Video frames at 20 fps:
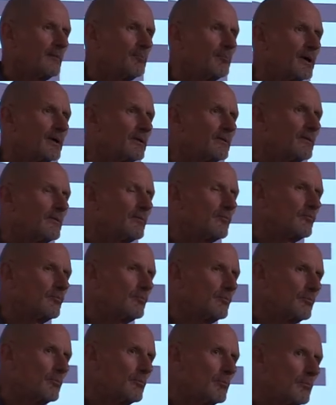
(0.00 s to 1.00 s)
But
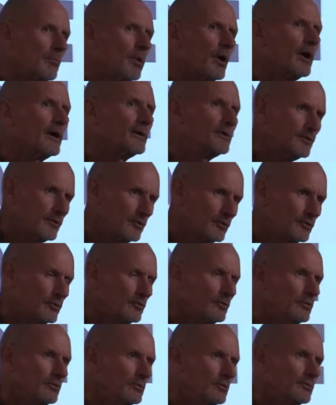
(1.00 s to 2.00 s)
by
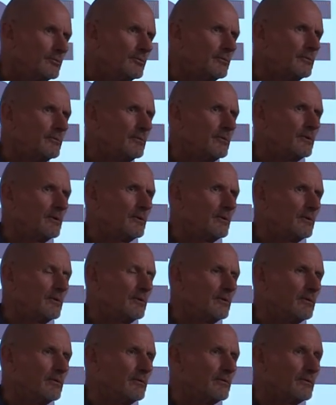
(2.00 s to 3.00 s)
you
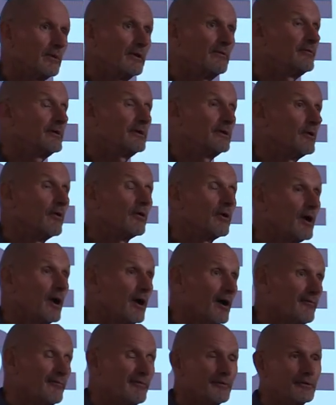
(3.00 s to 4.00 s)
living your
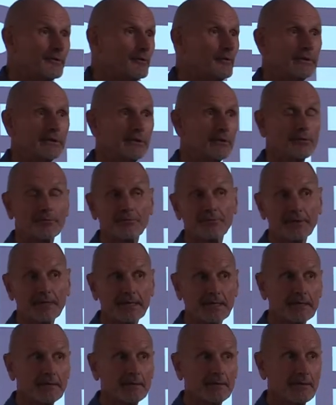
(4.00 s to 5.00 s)
life and doing your
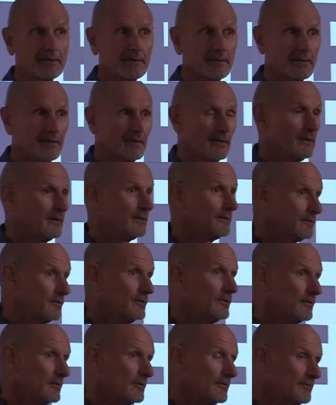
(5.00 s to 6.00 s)
thing,
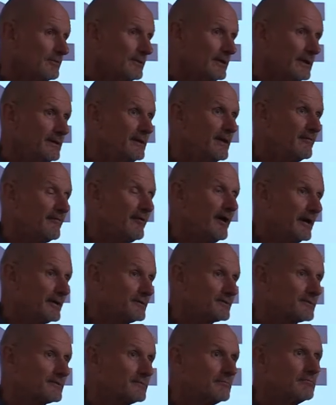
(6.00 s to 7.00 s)
you're in their
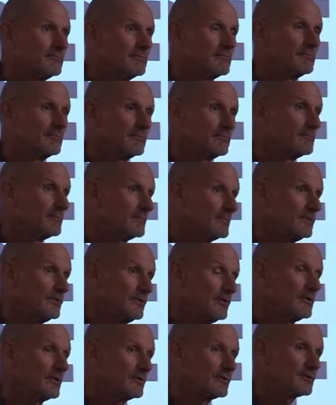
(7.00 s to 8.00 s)
face.
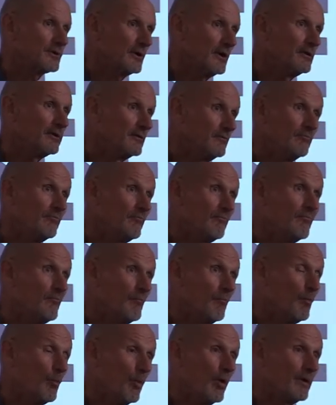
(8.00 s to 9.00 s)
You can show
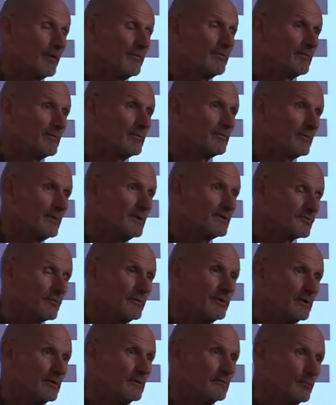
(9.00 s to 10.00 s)
them what is
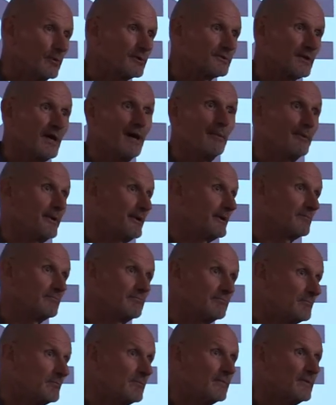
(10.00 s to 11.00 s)
real, what's happening.
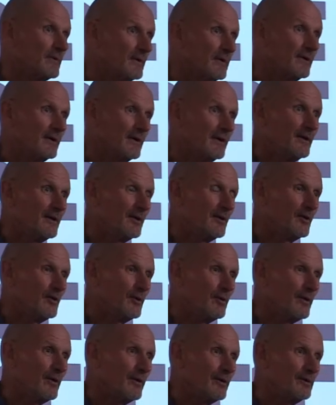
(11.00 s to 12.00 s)

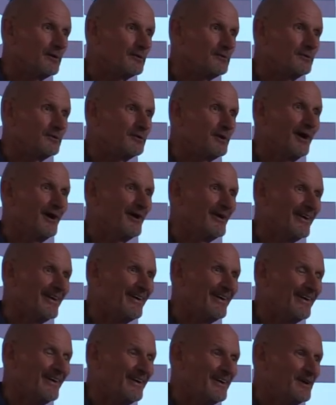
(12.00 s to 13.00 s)
It, you
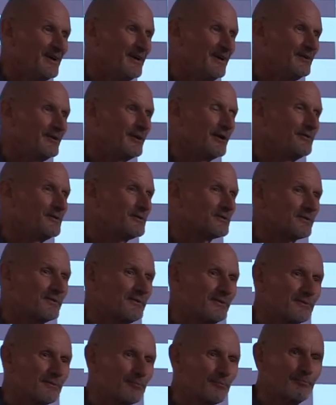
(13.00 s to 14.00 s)
don't, you know, this,
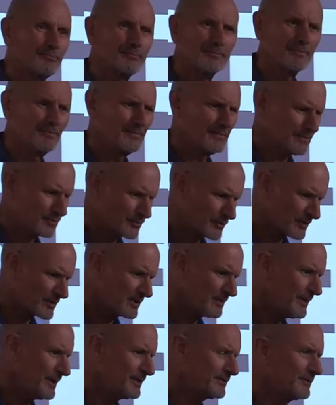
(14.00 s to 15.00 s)
this
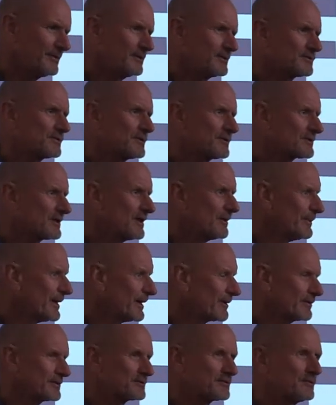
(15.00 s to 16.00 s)
documentary that's just come
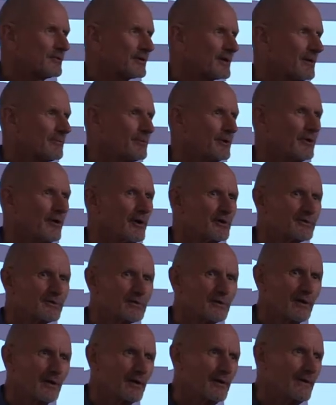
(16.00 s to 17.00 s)
out, I saw a couple of nights
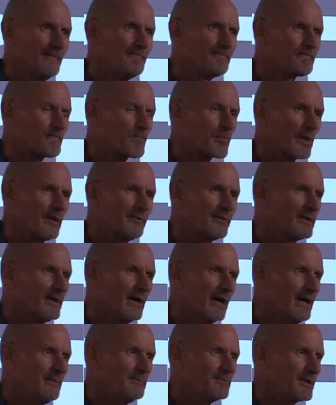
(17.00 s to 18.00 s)
ago, The
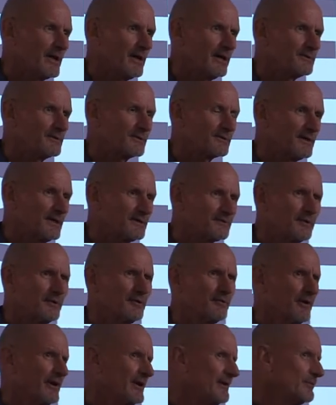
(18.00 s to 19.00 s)
Game Changers. That's
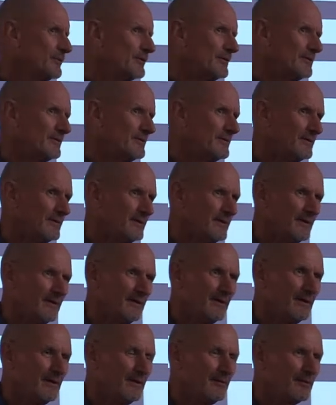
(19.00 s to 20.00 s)
incredible.
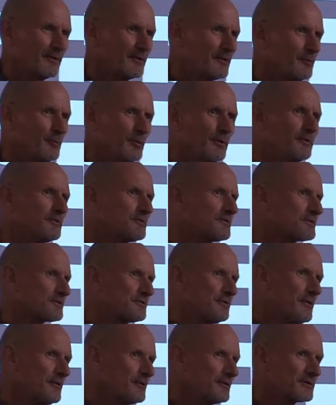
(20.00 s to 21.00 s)
One of the world's
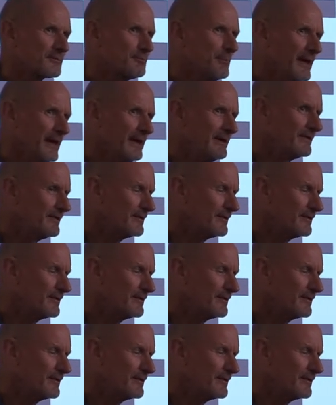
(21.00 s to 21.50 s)
strongest men